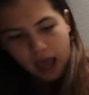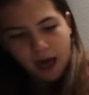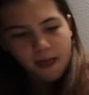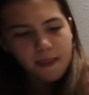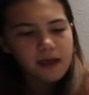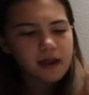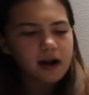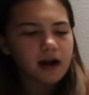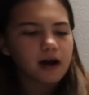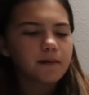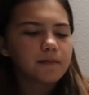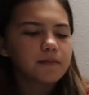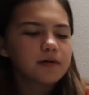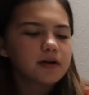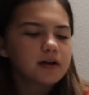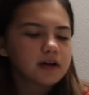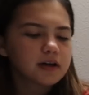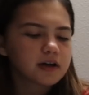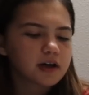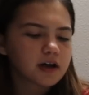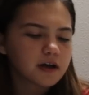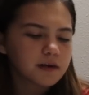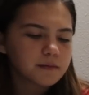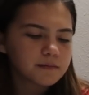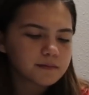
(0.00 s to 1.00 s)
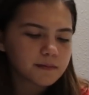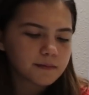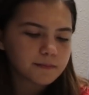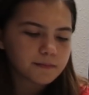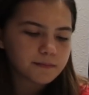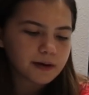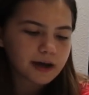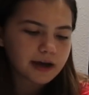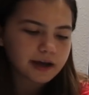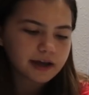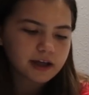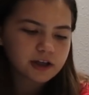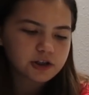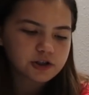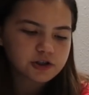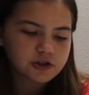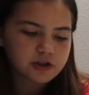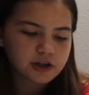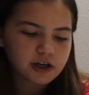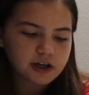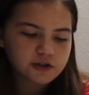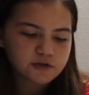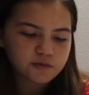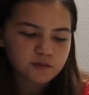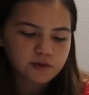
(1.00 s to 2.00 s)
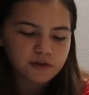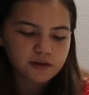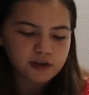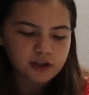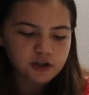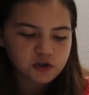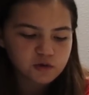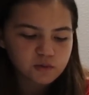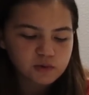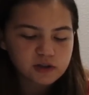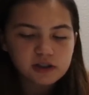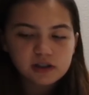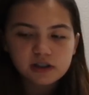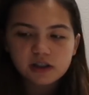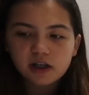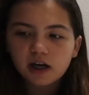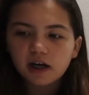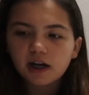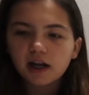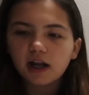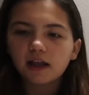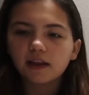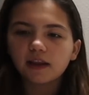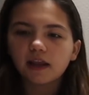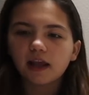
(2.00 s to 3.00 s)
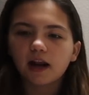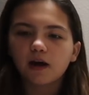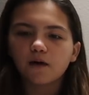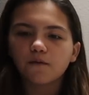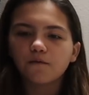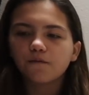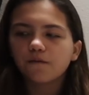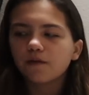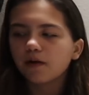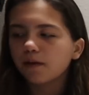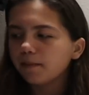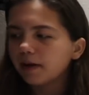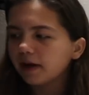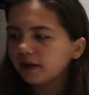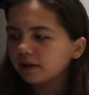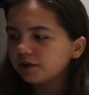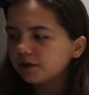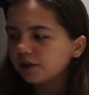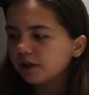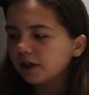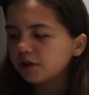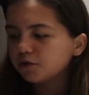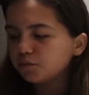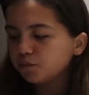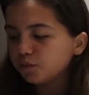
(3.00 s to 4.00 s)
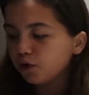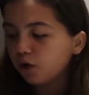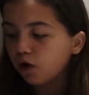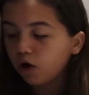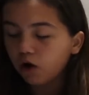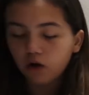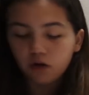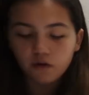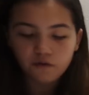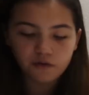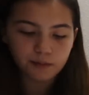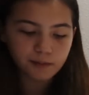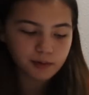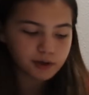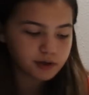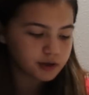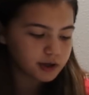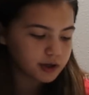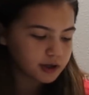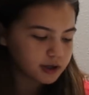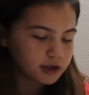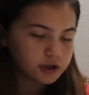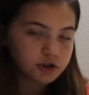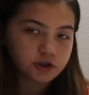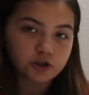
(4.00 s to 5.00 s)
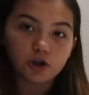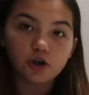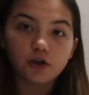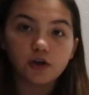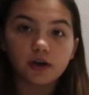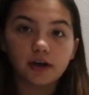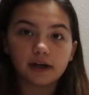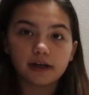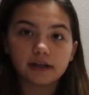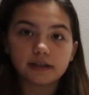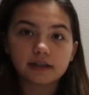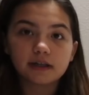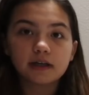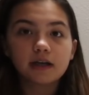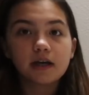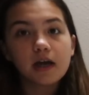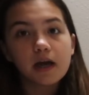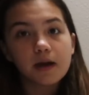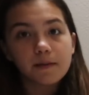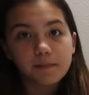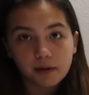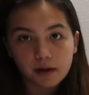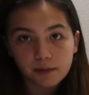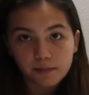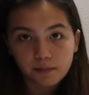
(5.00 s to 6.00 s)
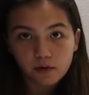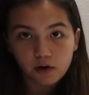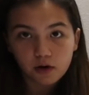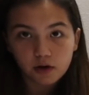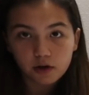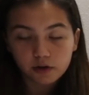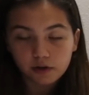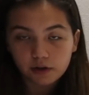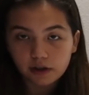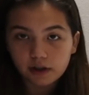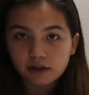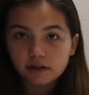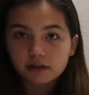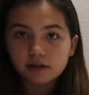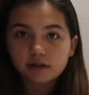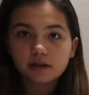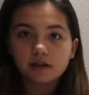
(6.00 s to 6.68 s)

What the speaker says: And then I'm gonna come back at you guys when this one's done. And then I'll come back to you guys when all of them are done and show guys my progress.